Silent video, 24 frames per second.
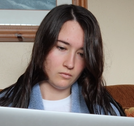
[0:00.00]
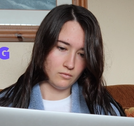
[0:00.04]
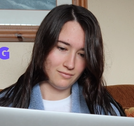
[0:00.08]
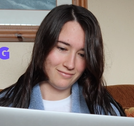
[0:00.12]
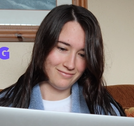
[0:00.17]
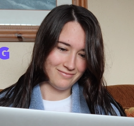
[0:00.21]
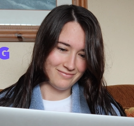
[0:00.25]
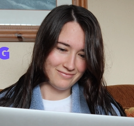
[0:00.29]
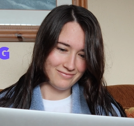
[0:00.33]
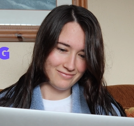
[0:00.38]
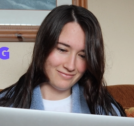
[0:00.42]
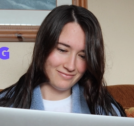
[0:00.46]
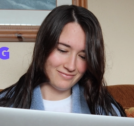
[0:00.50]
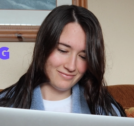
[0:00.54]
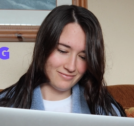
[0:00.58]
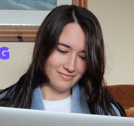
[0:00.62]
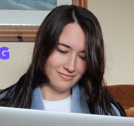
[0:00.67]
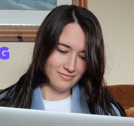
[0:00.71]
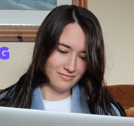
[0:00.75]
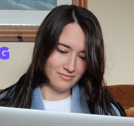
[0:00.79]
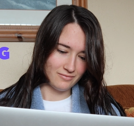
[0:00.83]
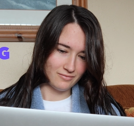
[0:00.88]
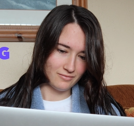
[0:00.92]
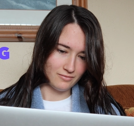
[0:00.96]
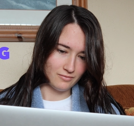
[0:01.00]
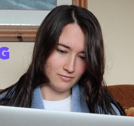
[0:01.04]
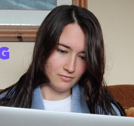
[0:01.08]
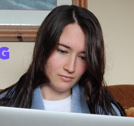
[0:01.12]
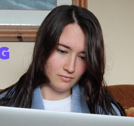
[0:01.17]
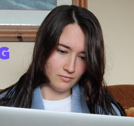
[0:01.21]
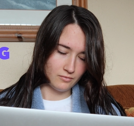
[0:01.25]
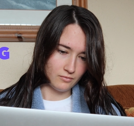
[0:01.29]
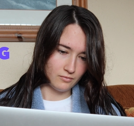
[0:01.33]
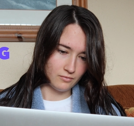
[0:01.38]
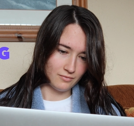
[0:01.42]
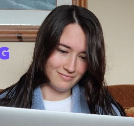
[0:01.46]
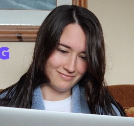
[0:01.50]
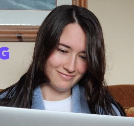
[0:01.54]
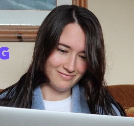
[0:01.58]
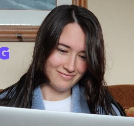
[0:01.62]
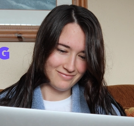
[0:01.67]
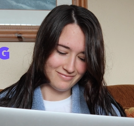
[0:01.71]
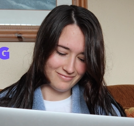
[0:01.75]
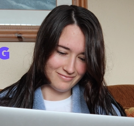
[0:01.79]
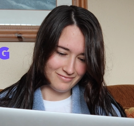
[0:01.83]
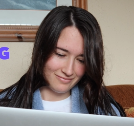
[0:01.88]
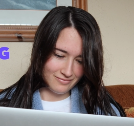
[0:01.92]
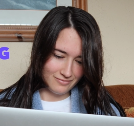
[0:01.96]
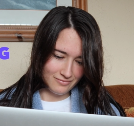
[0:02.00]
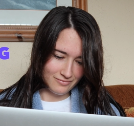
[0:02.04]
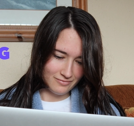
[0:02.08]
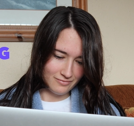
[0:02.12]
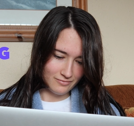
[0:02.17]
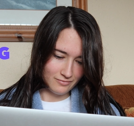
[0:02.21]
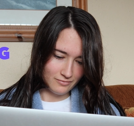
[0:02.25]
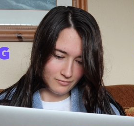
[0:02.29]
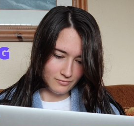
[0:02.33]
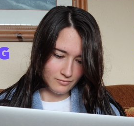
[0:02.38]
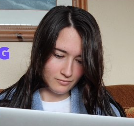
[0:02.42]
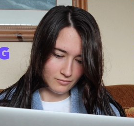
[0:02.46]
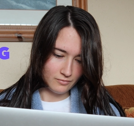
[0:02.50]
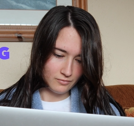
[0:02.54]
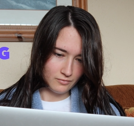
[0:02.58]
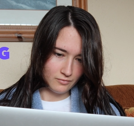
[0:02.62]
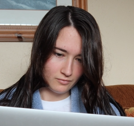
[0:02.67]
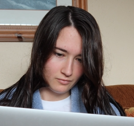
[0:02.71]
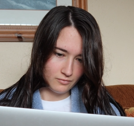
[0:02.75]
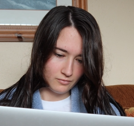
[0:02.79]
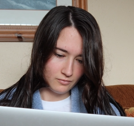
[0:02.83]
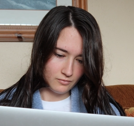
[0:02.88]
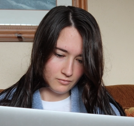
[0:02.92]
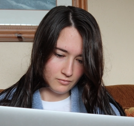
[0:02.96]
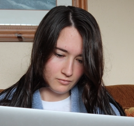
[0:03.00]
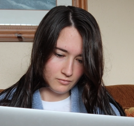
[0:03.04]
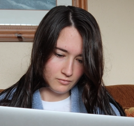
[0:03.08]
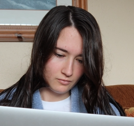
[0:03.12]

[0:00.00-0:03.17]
[no speech]